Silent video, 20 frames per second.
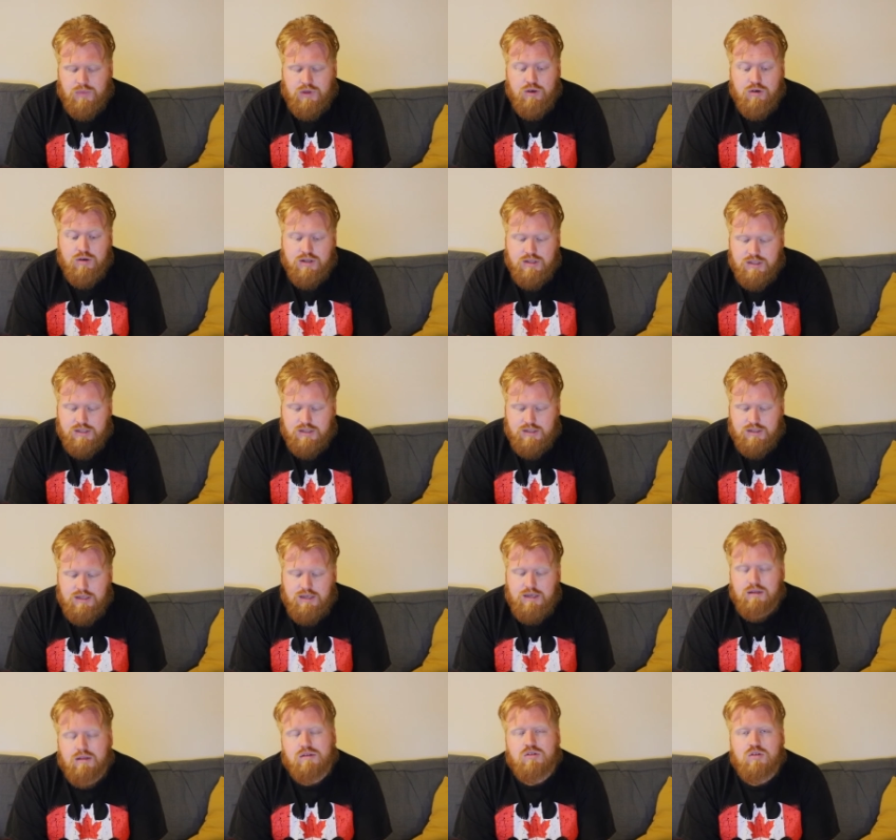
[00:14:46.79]
You can
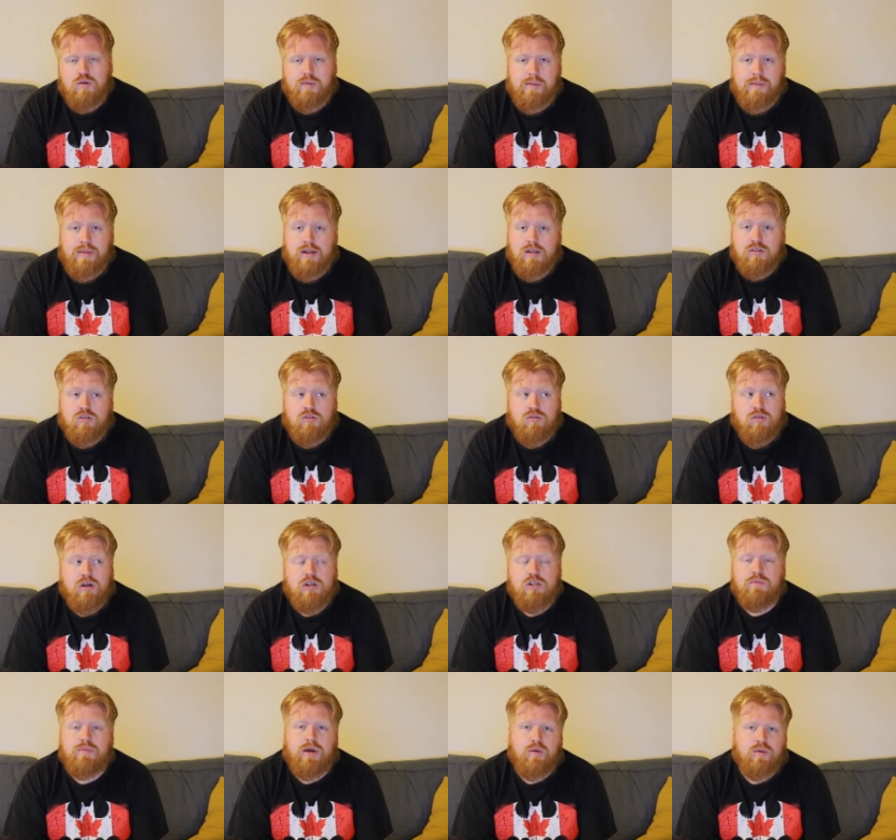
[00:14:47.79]
see that Superman is
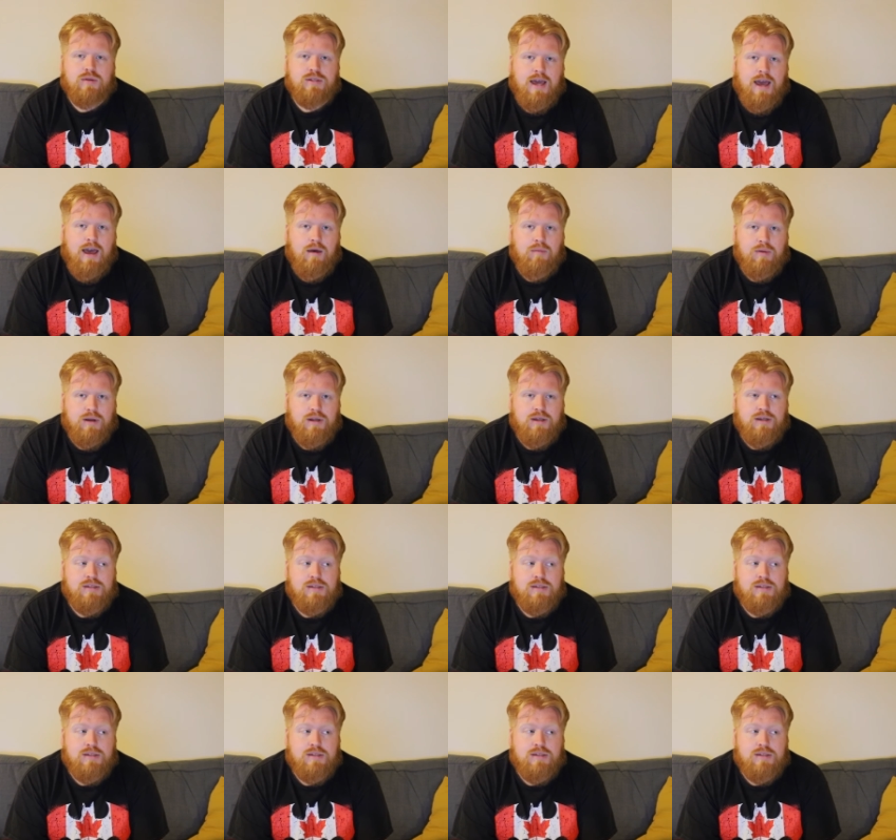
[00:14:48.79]
crushed by what's happened.